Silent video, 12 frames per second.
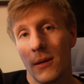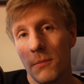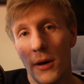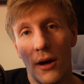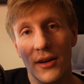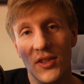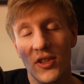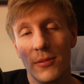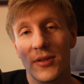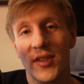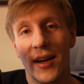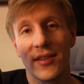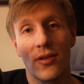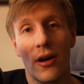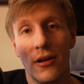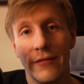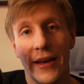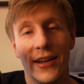But honestly, besides
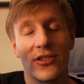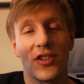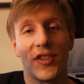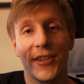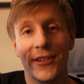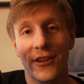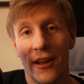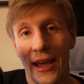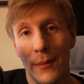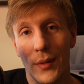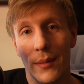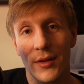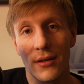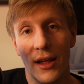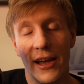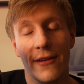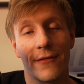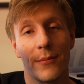all of that, just seeing your game come to
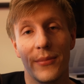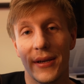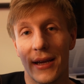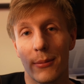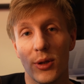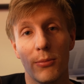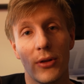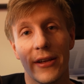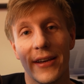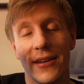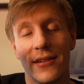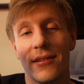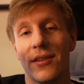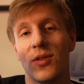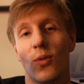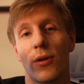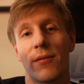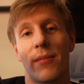life and being able to play it is
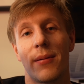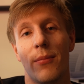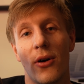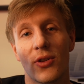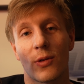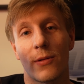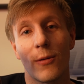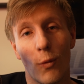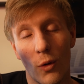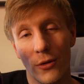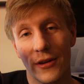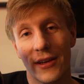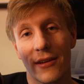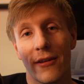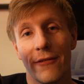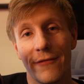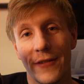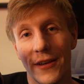one of my most rewarding
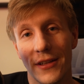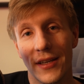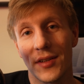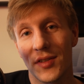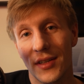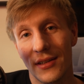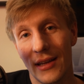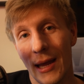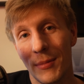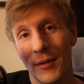feelings in game